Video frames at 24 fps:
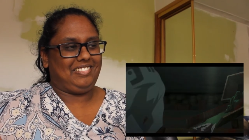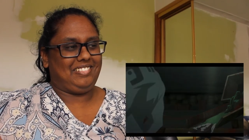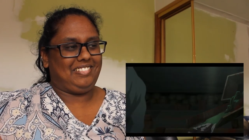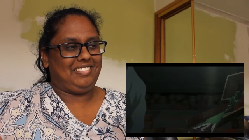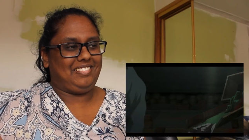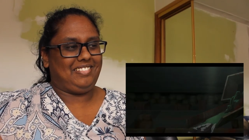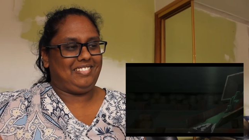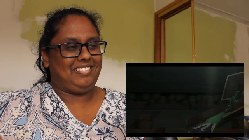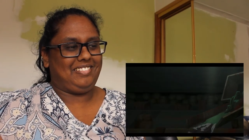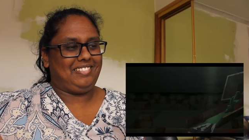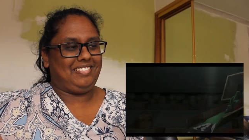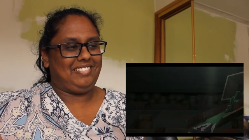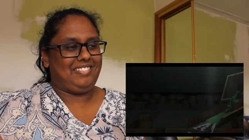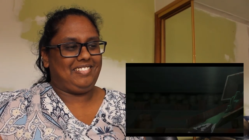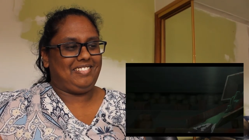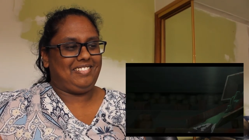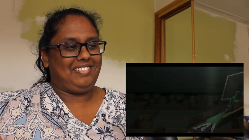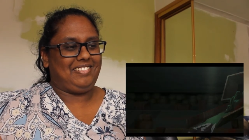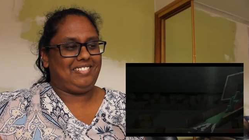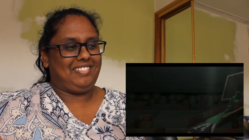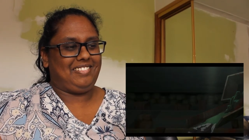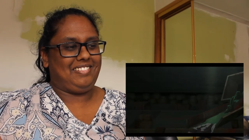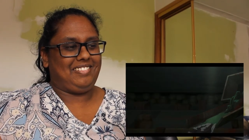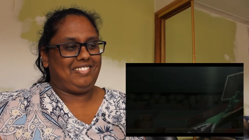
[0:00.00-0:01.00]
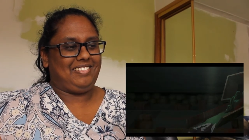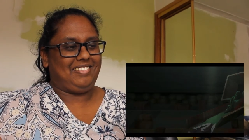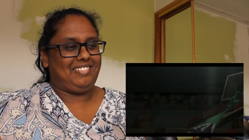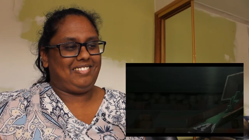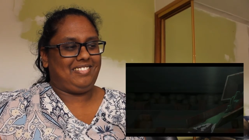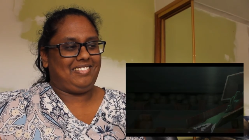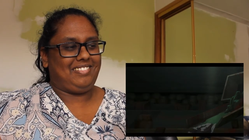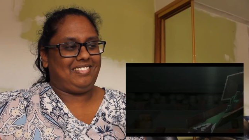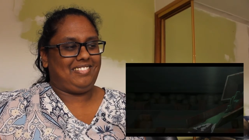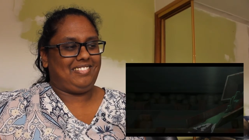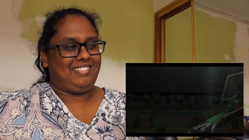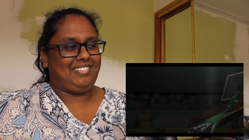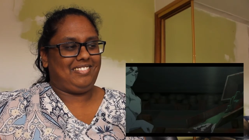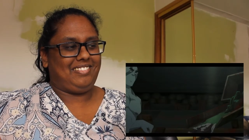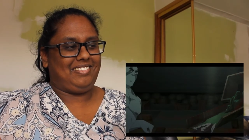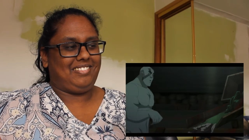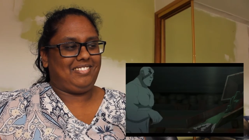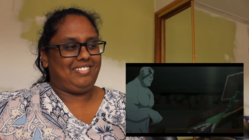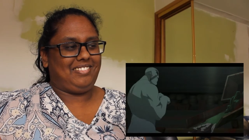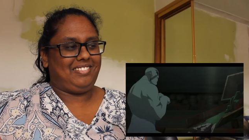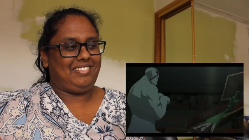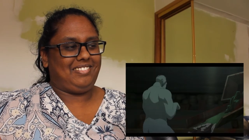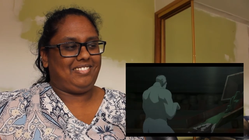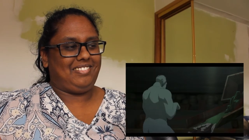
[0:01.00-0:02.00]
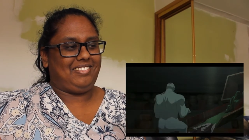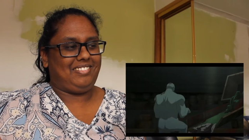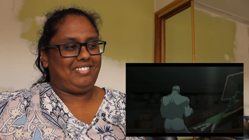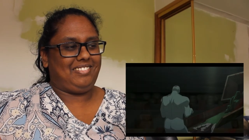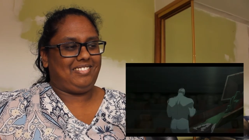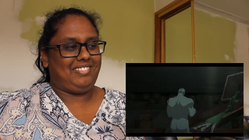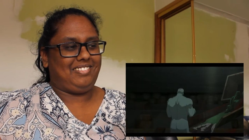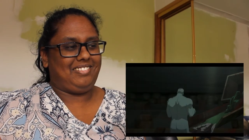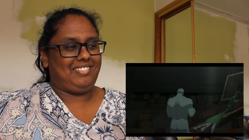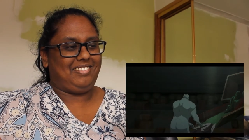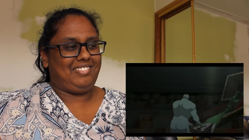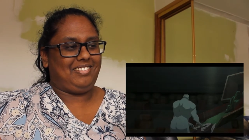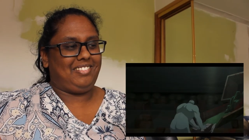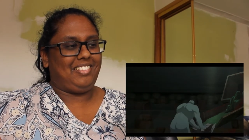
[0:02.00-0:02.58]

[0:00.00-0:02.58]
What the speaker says: (silence)